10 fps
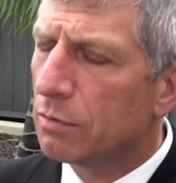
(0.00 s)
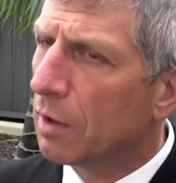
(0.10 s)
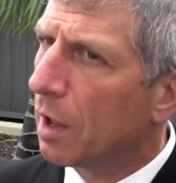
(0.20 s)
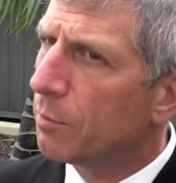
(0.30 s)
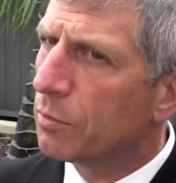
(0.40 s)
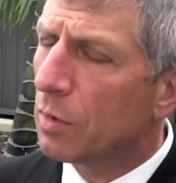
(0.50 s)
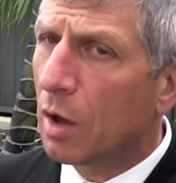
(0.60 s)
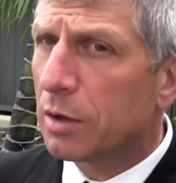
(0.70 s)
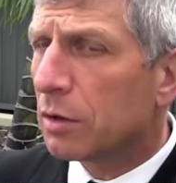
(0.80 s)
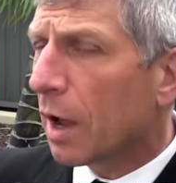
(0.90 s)
I
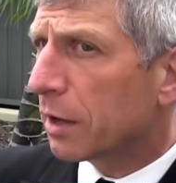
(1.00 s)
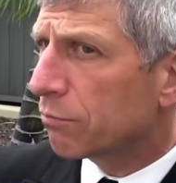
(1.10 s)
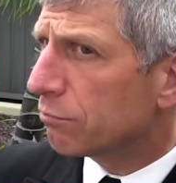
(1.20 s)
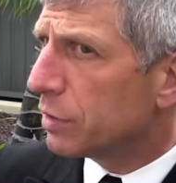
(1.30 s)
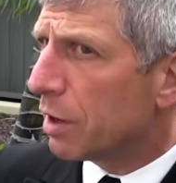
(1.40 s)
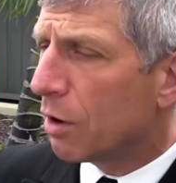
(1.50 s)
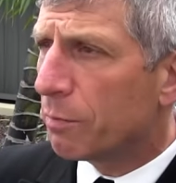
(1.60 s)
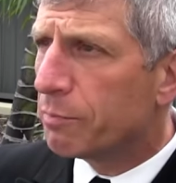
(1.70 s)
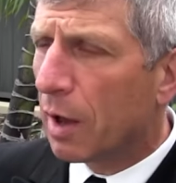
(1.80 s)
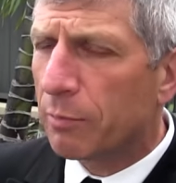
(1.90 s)

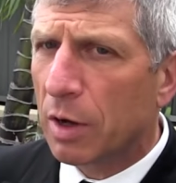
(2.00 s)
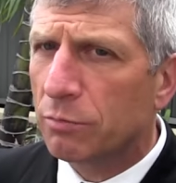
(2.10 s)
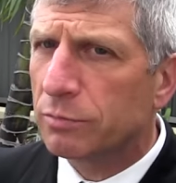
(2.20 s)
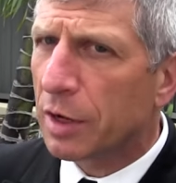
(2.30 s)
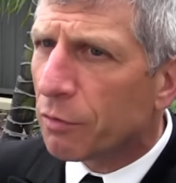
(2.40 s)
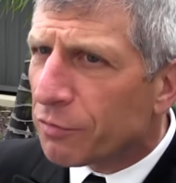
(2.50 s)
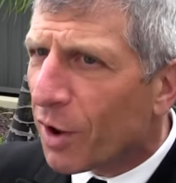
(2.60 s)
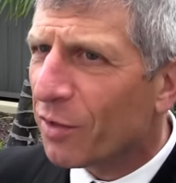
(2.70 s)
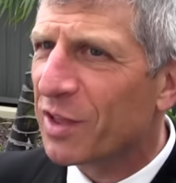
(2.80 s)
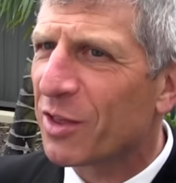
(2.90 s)
don't
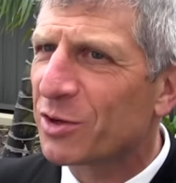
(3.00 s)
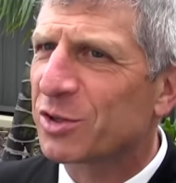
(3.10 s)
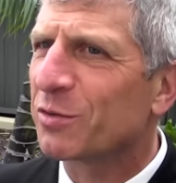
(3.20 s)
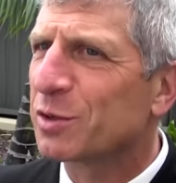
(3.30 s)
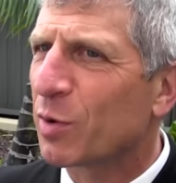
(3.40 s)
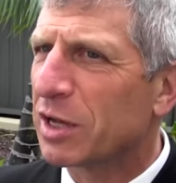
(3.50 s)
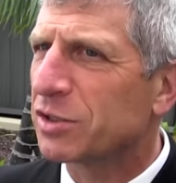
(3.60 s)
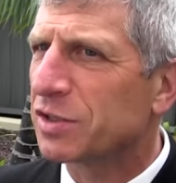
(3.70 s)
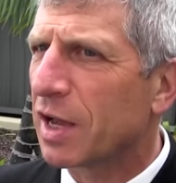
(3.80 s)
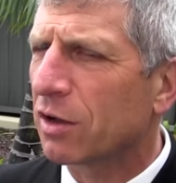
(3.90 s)
follow the other service
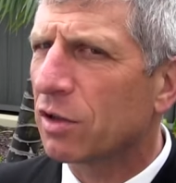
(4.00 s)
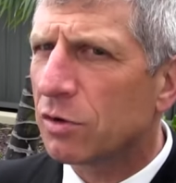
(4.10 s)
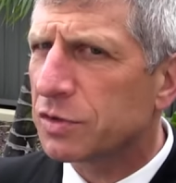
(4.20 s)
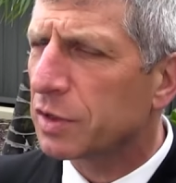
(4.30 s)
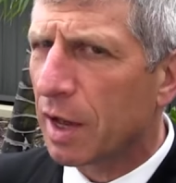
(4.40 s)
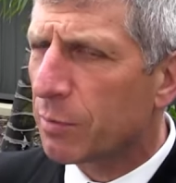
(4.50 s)
branches that closely.